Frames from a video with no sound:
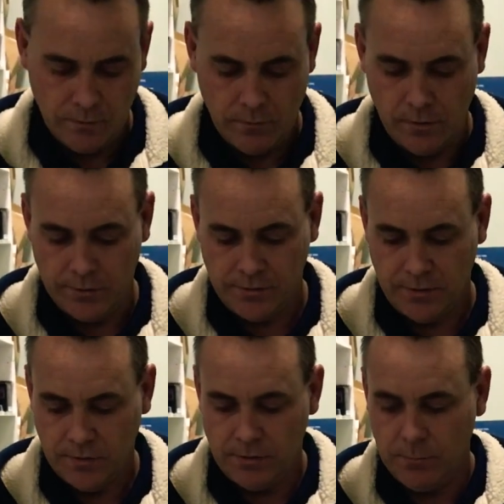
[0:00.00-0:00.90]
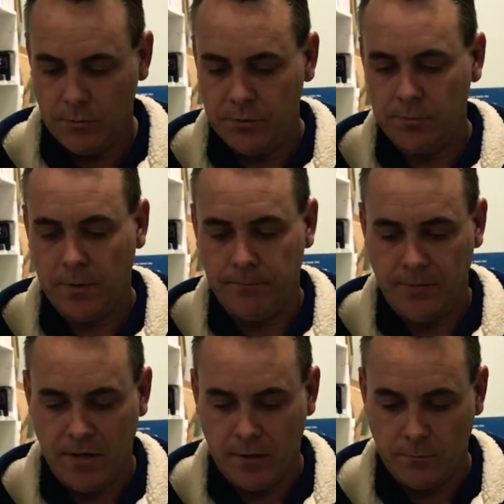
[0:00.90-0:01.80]
Alright, so that's your bilge pump.
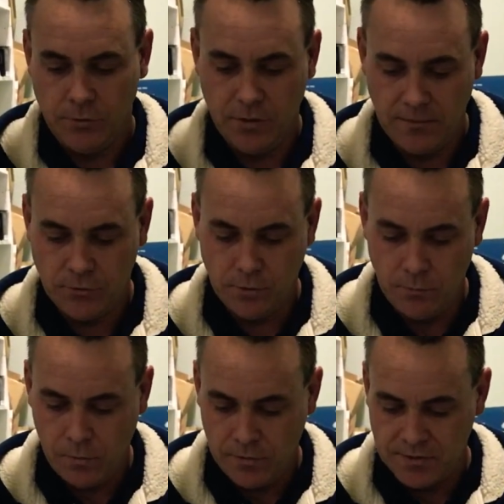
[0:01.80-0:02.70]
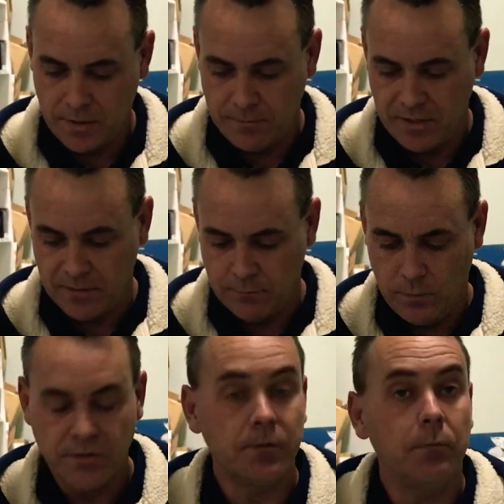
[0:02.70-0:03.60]
Now, should have two wires coming out of it.
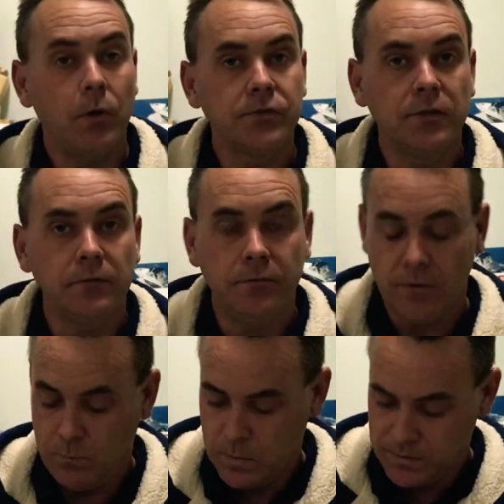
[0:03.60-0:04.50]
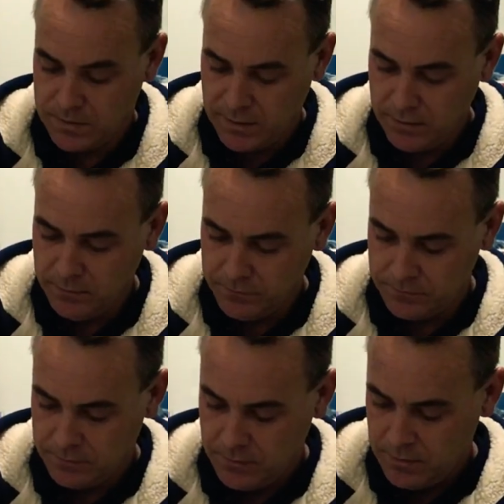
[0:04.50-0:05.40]
One's a positive and one's a negative.
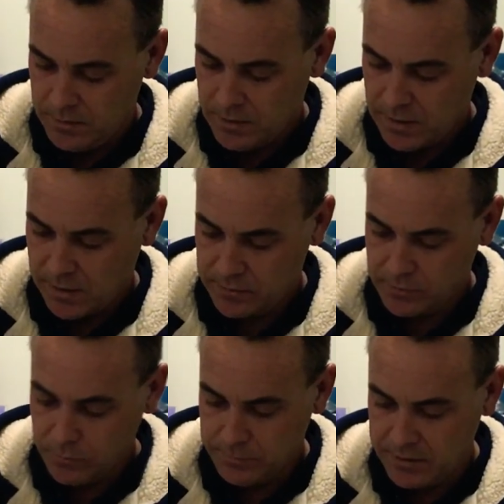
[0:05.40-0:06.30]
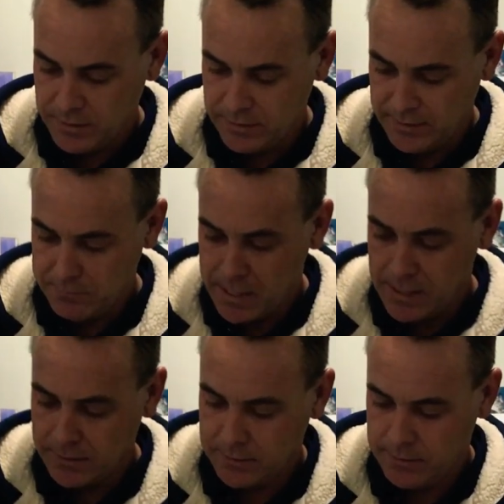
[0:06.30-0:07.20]
It's normally clearly
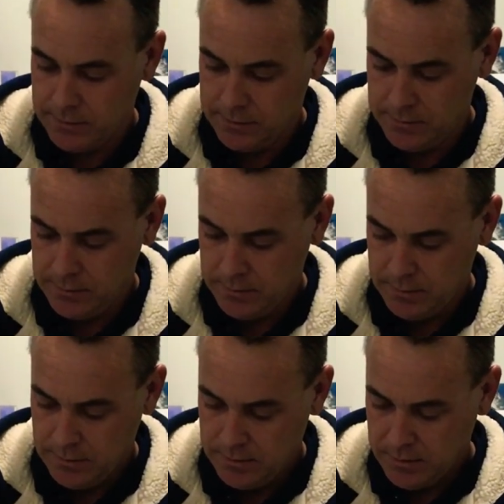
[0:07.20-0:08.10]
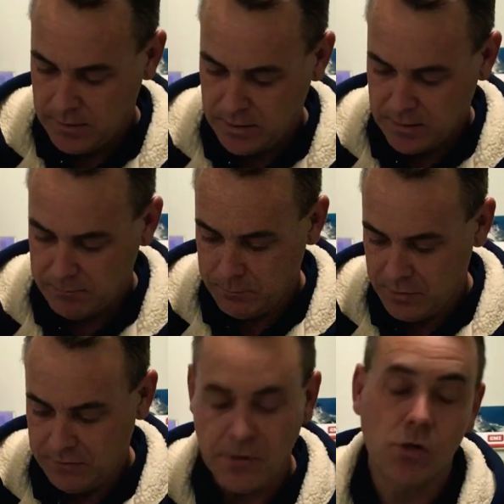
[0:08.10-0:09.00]
marked,
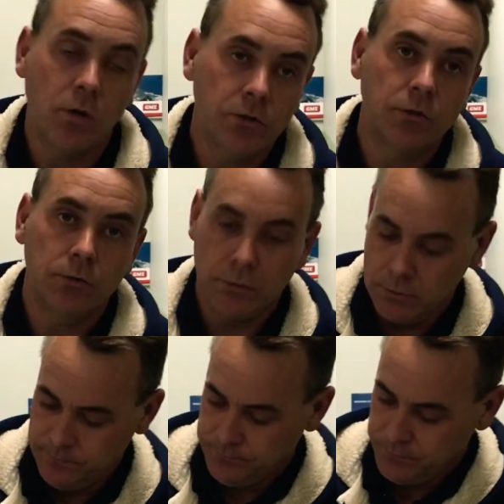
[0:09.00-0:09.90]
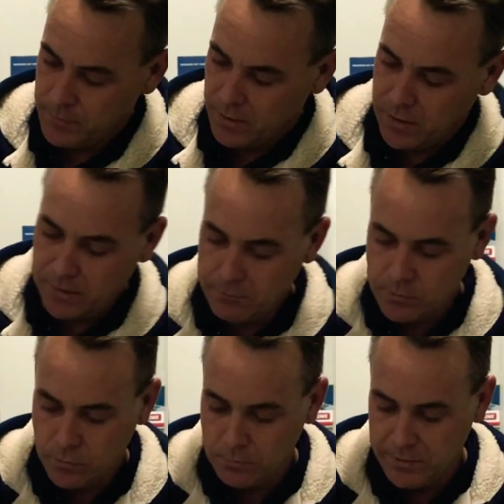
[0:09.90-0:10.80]
but if you're not sure,
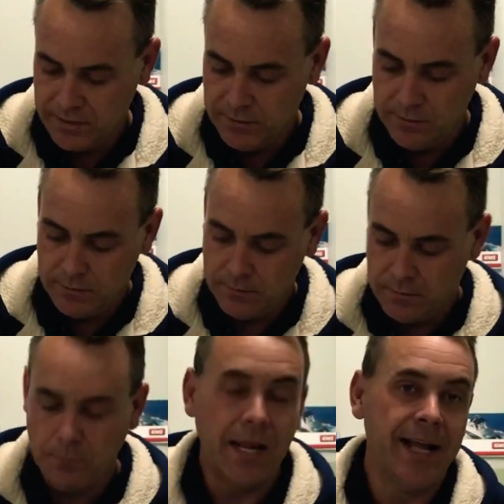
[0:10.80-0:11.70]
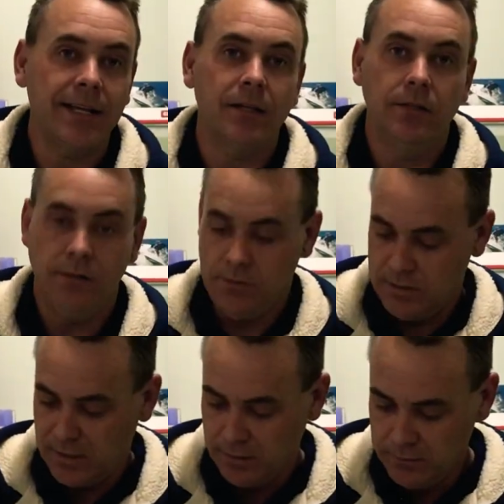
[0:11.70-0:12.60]
normally the black is
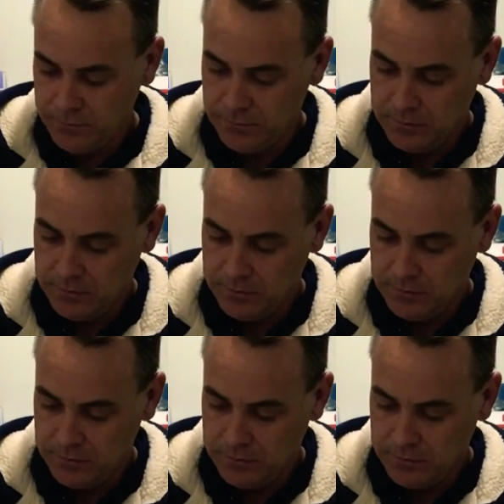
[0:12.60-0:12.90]
your negative.